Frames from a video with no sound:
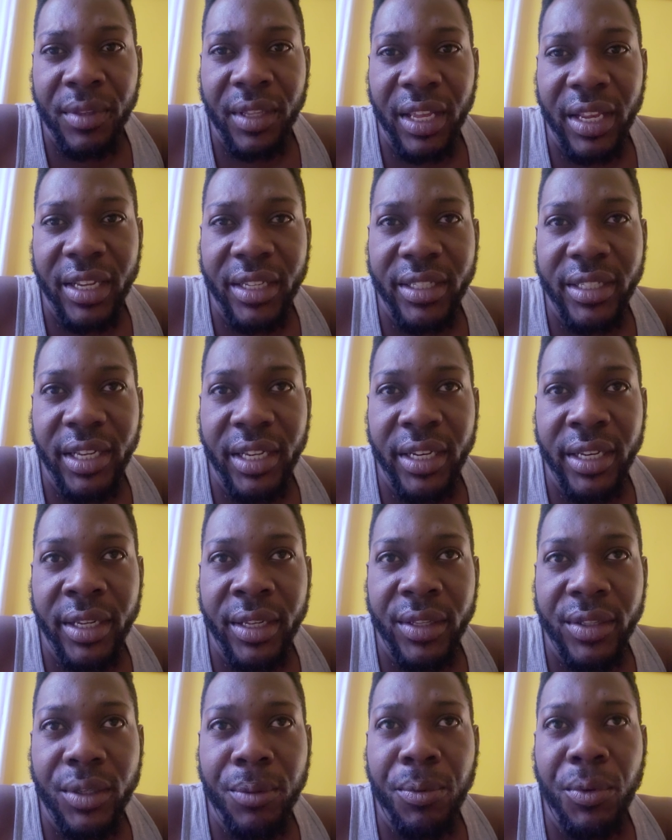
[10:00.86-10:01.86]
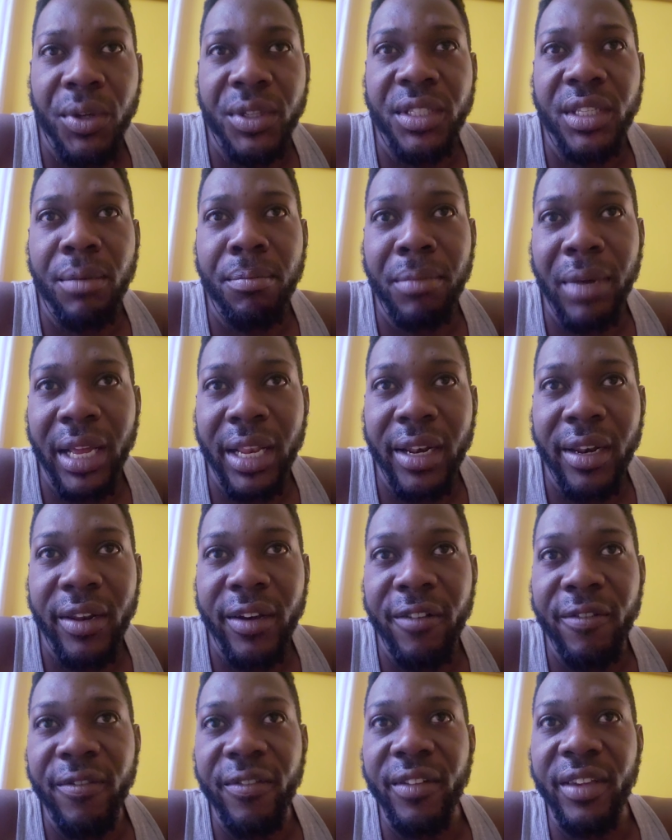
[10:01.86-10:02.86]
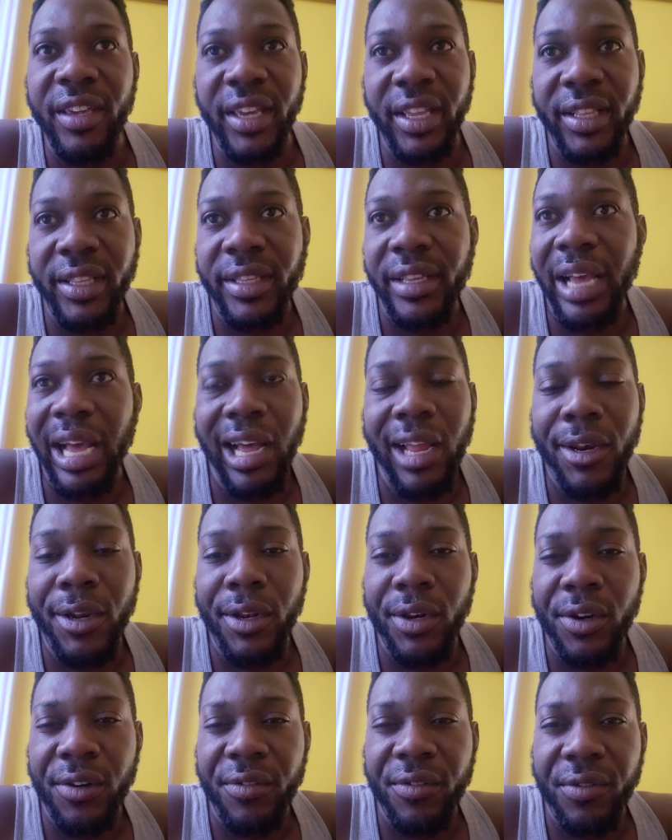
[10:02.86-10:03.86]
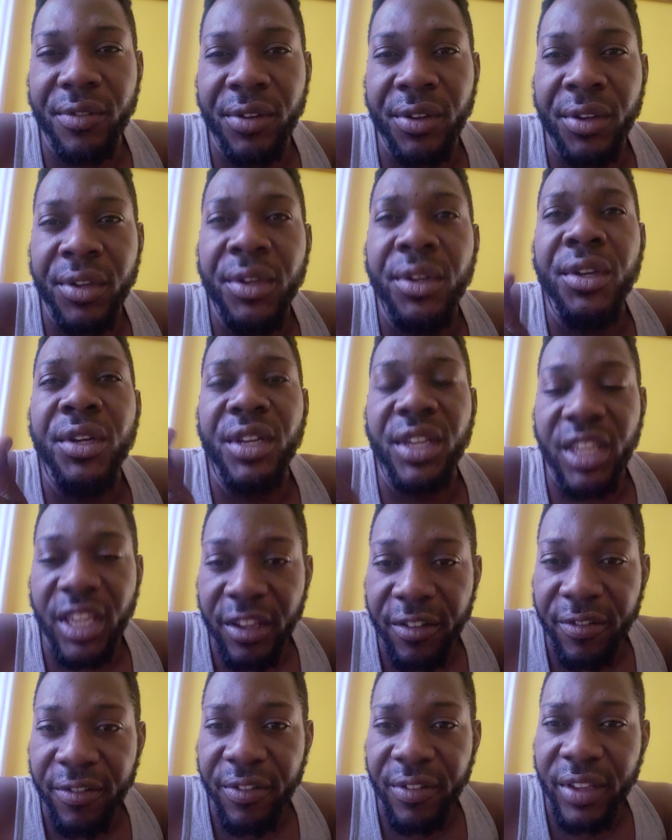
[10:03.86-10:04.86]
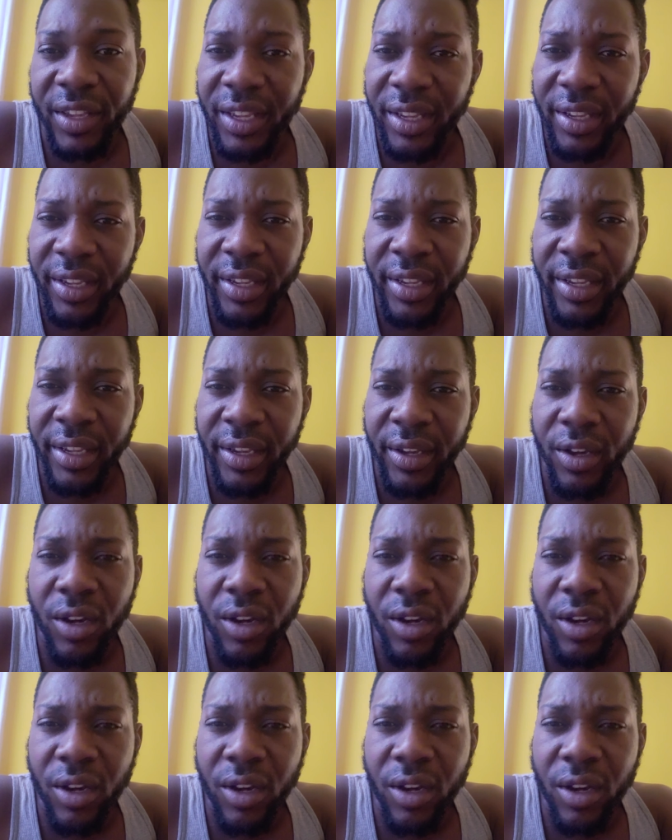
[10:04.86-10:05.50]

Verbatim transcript: You understand? Suppose the man love get and no love give. Eh?